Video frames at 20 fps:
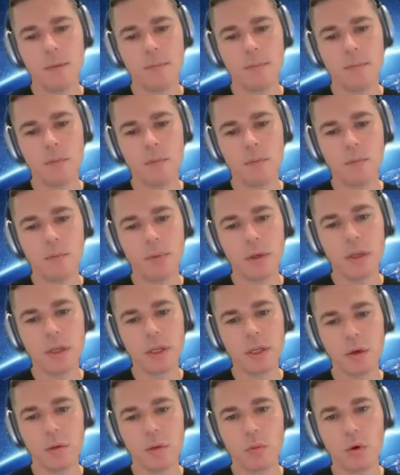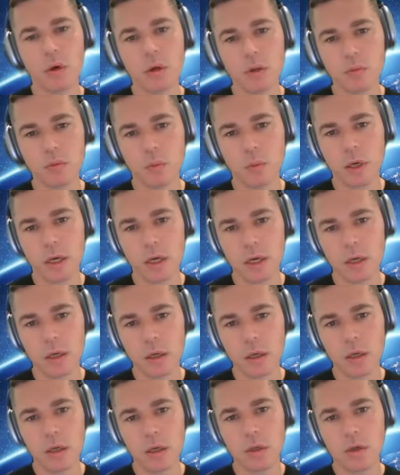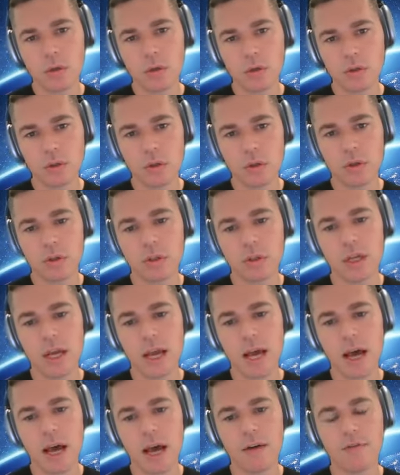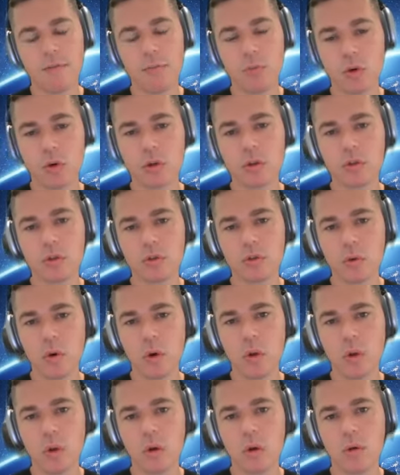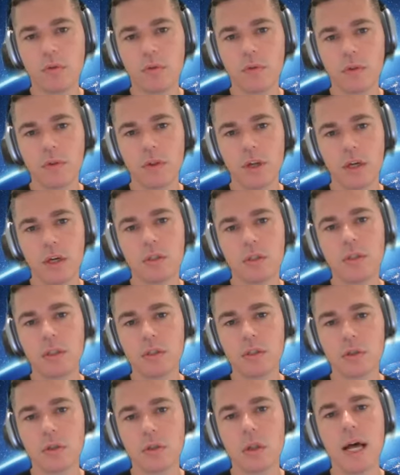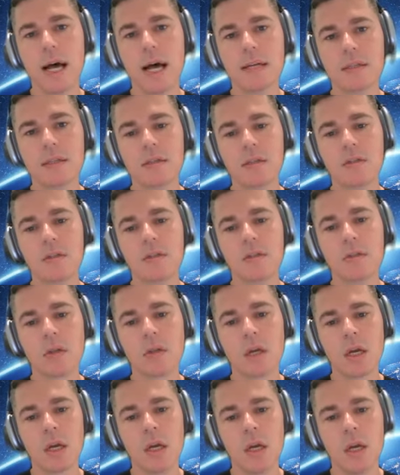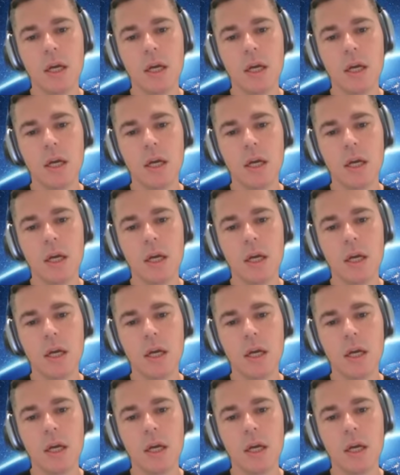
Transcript: um, building a world where users have more control over their digital assets